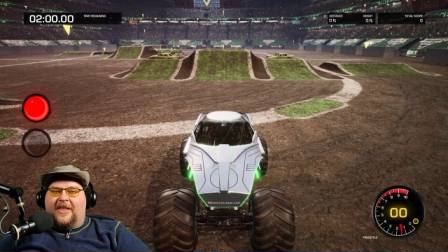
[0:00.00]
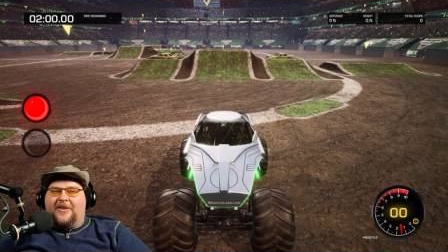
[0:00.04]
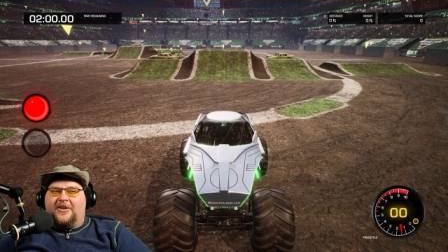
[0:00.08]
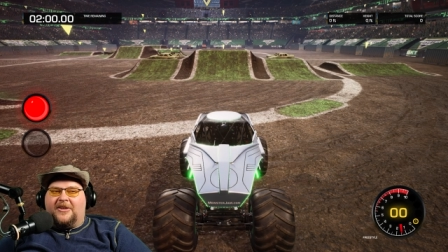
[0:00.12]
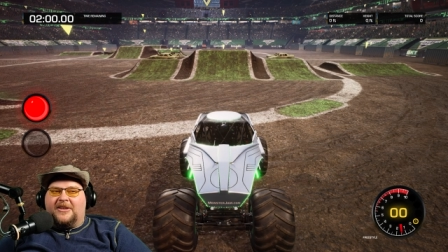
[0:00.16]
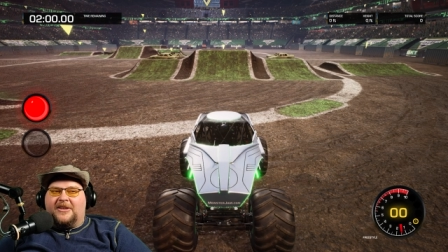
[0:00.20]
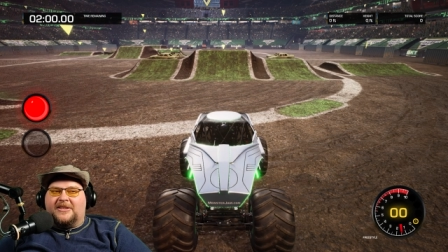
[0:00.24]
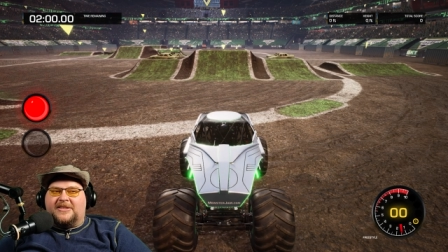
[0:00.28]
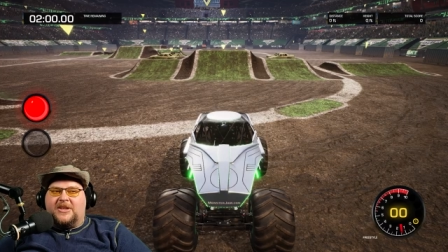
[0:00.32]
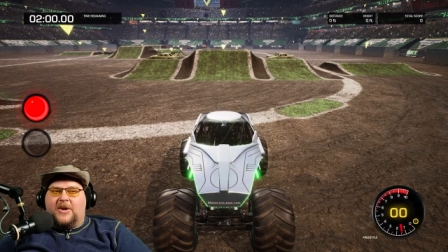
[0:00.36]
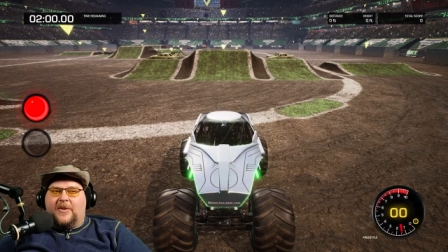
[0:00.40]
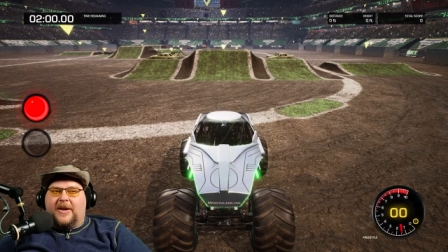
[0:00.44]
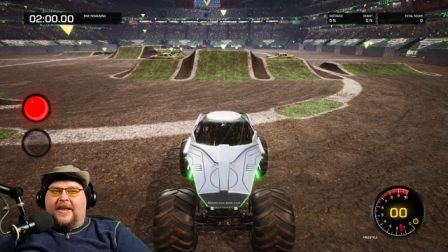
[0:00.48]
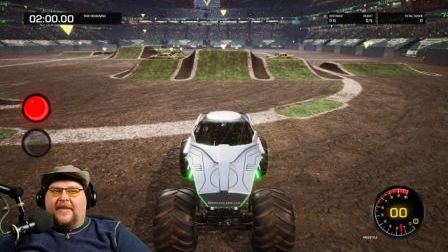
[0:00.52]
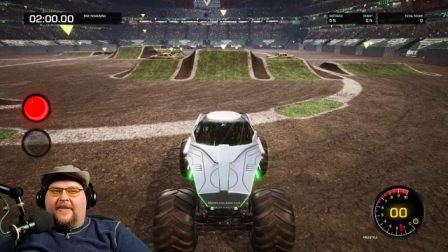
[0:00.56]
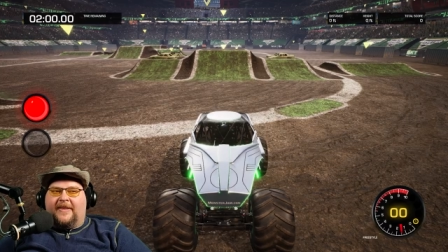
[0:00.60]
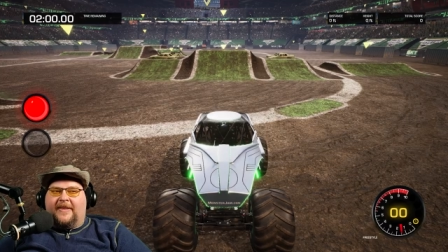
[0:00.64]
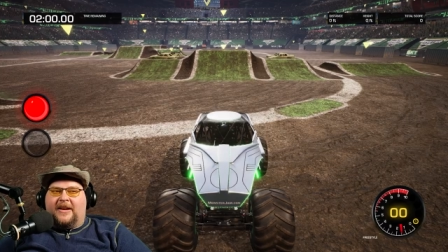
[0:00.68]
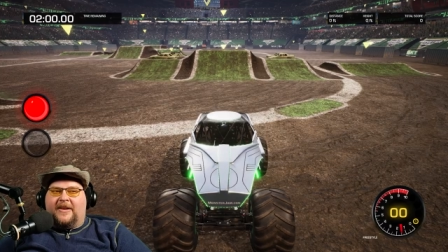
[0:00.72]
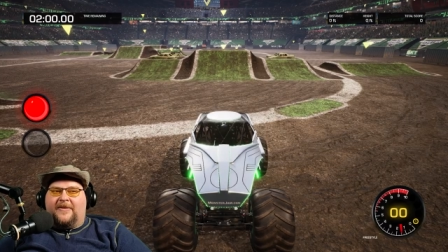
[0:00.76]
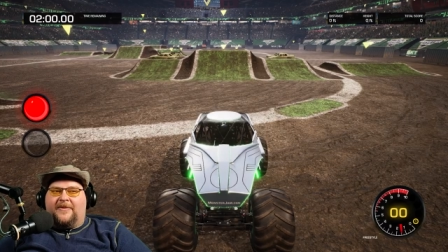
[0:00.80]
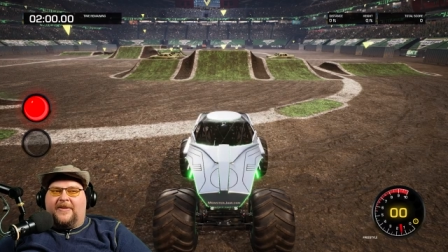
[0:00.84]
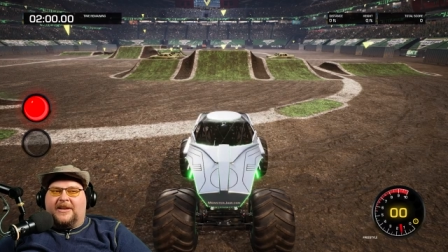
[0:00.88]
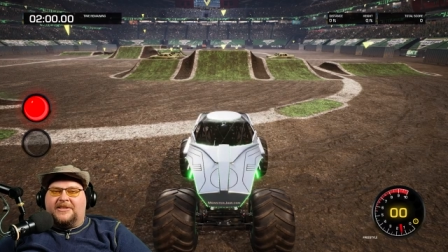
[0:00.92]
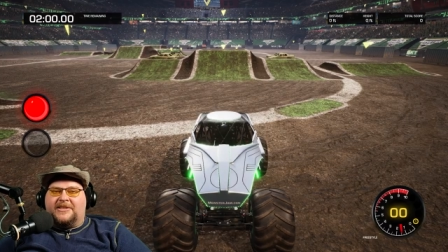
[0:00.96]
there is no
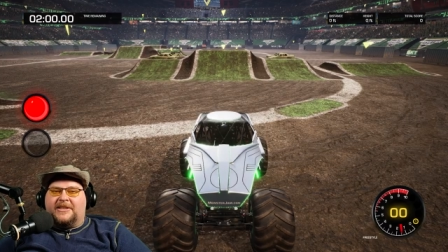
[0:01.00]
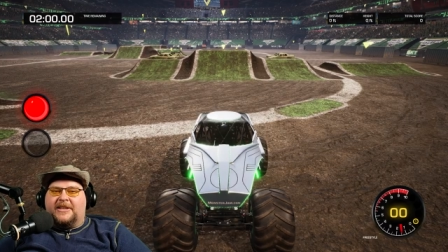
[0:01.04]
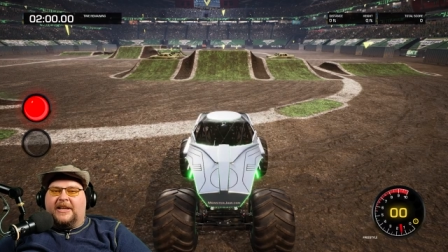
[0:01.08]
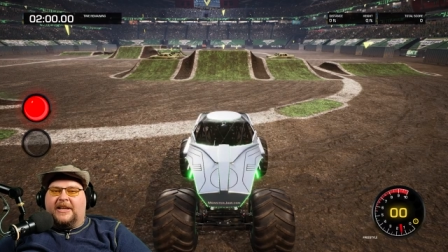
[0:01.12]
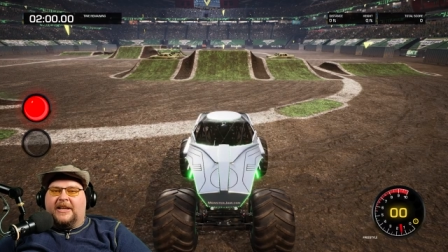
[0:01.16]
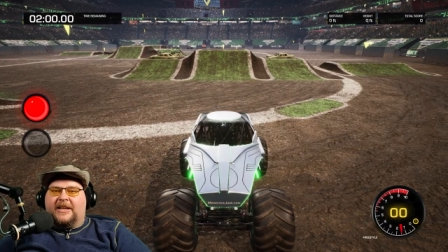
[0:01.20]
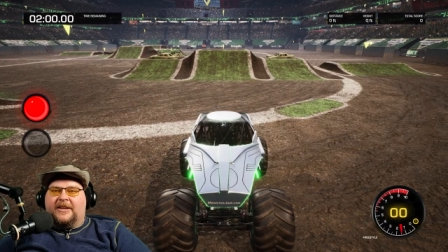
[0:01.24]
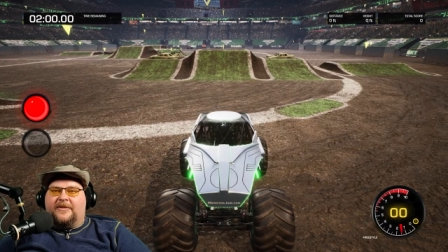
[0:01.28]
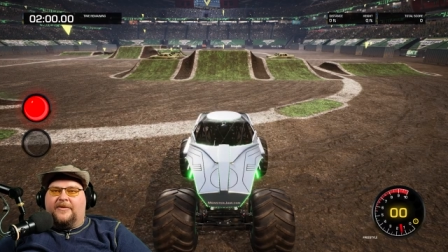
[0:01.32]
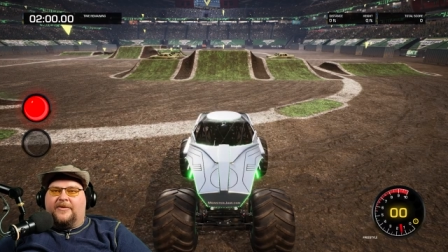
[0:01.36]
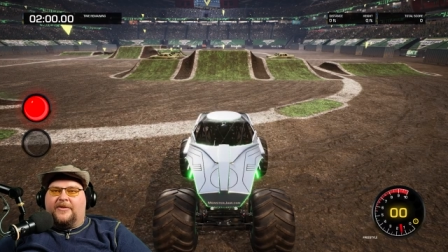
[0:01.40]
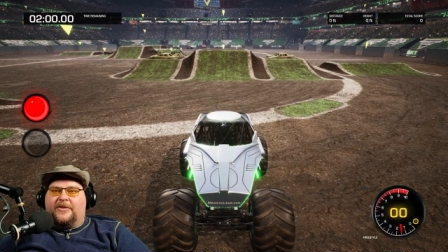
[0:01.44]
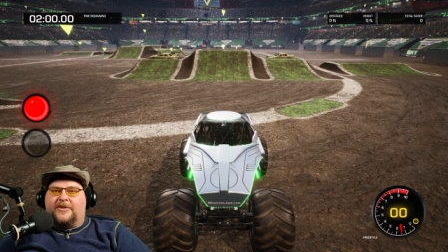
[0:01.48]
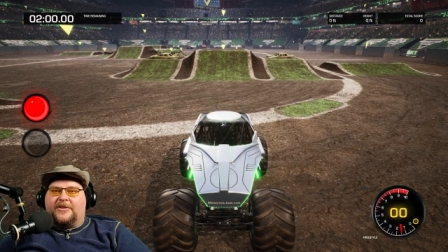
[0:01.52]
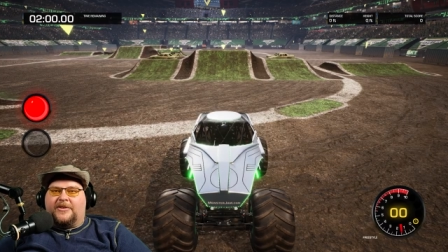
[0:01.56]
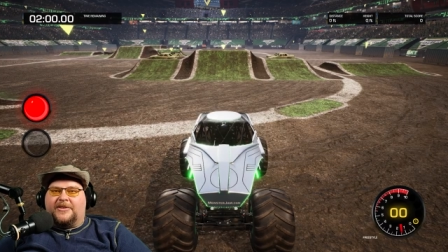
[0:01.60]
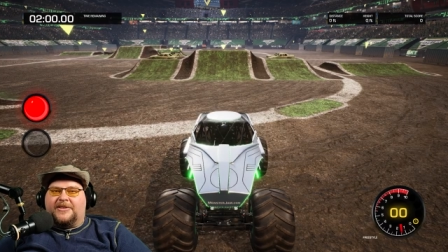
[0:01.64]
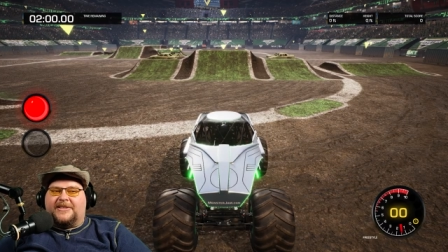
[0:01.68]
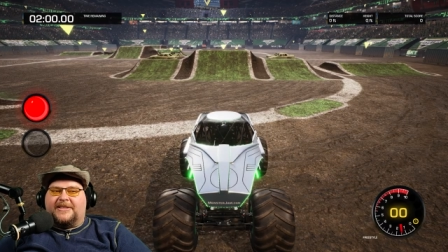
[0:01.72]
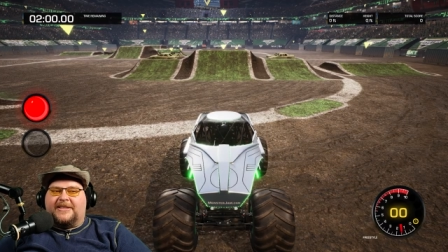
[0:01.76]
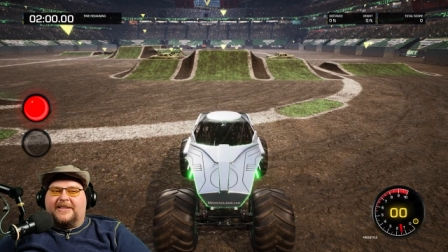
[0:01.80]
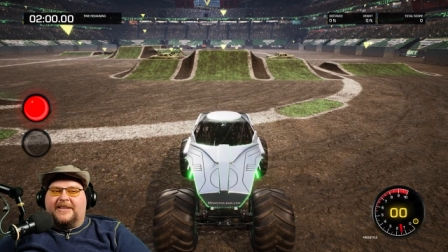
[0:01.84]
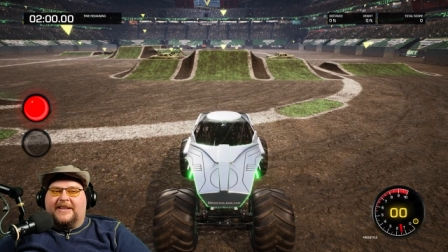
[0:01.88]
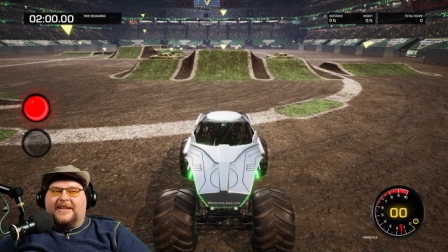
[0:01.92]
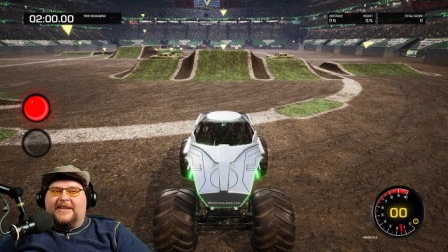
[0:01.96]
alien invasion
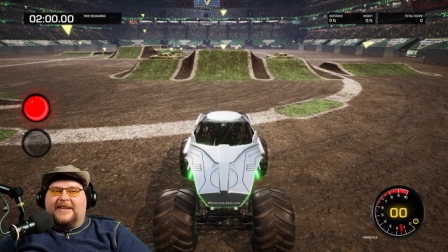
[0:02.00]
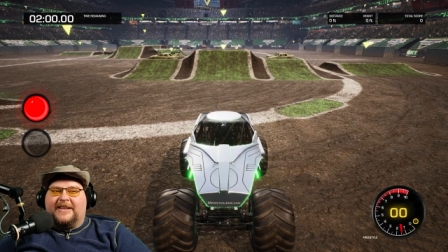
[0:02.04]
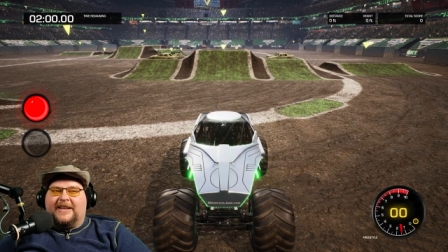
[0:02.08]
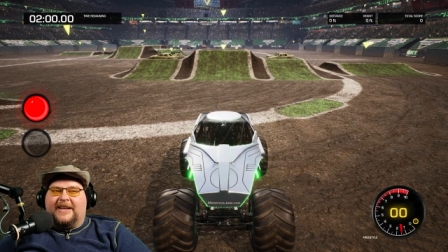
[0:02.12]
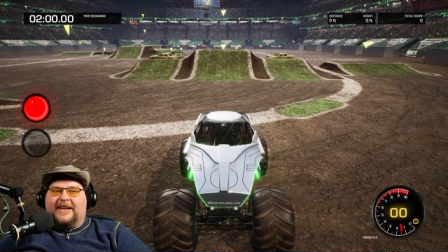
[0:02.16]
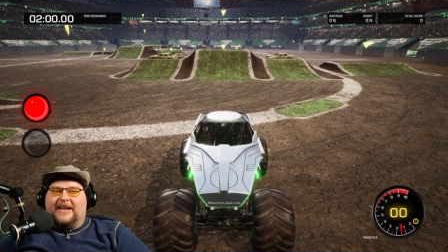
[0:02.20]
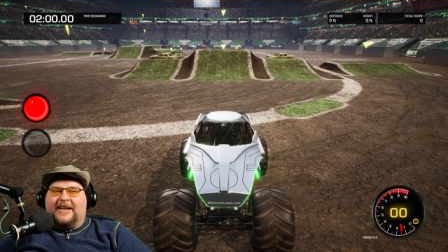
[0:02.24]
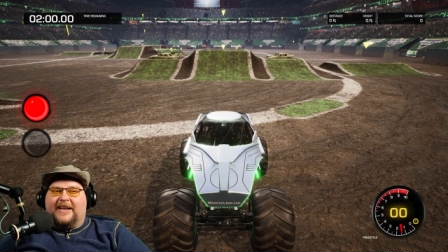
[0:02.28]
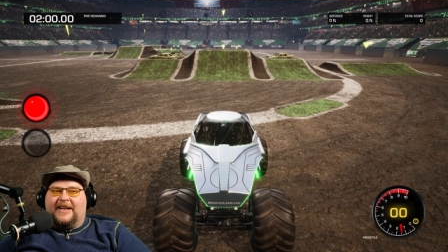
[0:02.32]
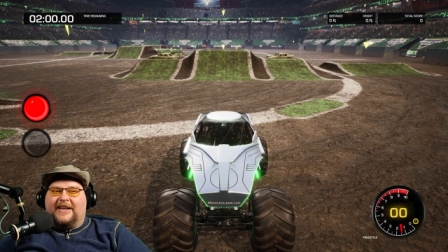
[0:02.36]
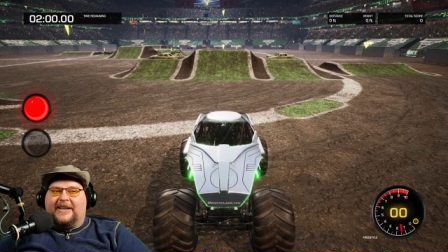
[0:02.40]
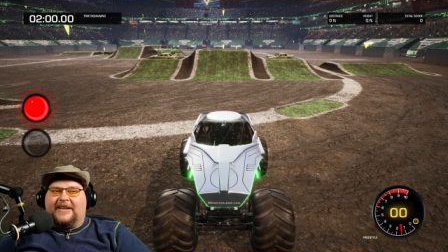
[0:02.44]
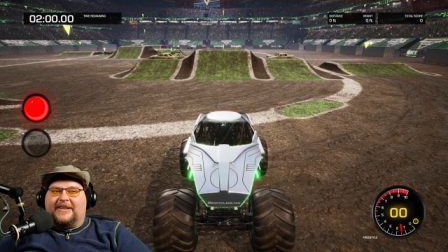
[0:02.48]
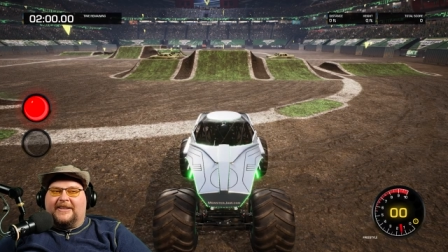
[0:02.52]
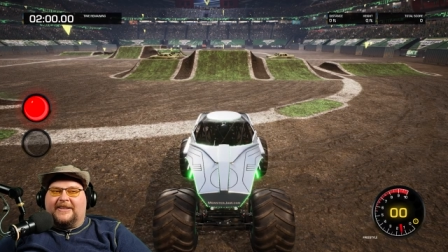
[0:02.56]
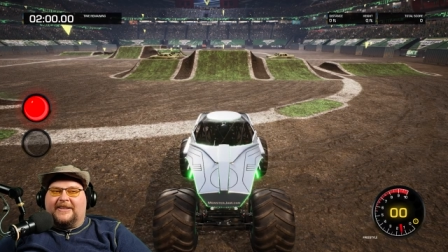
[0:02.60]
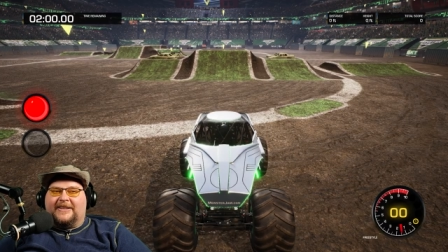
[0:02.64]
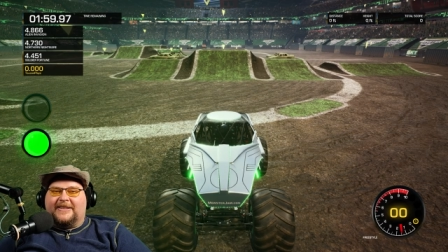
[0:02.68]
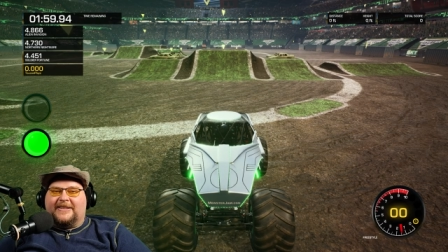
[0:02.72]
inverse in uh,